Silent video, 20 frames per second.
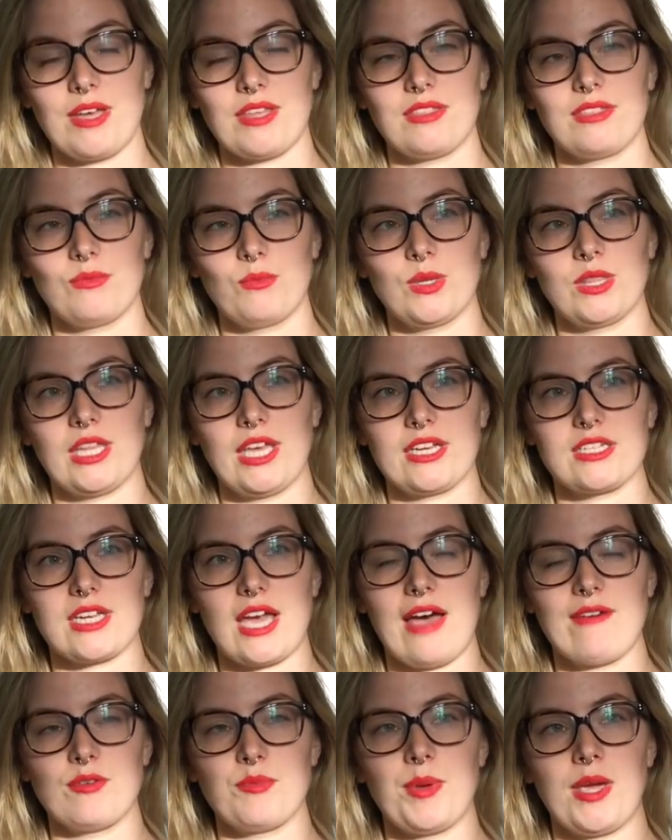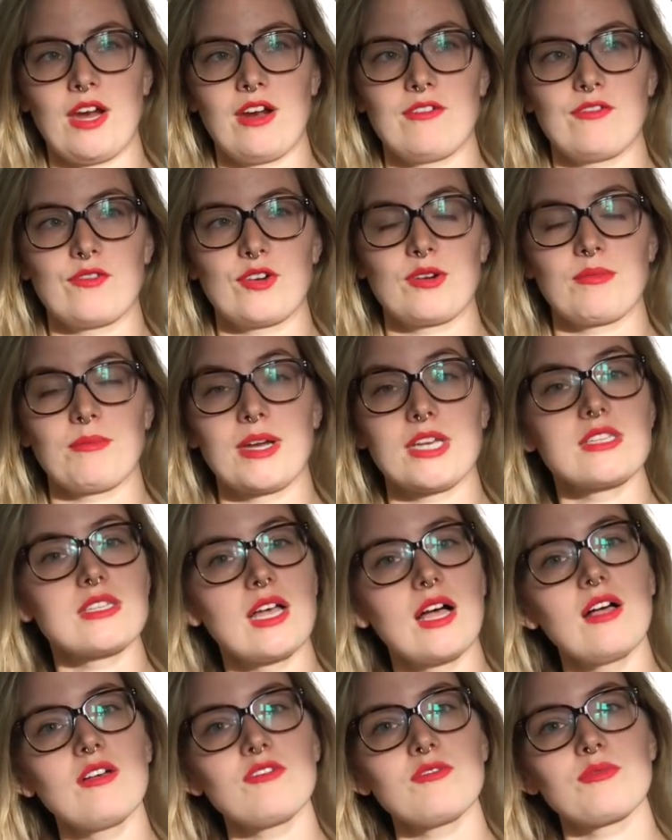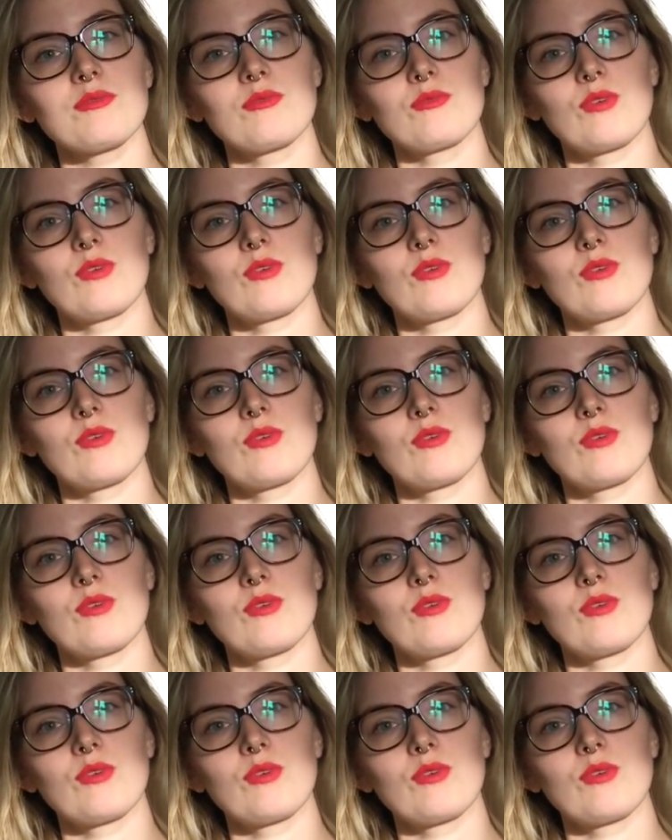I would like to have a pair for myself,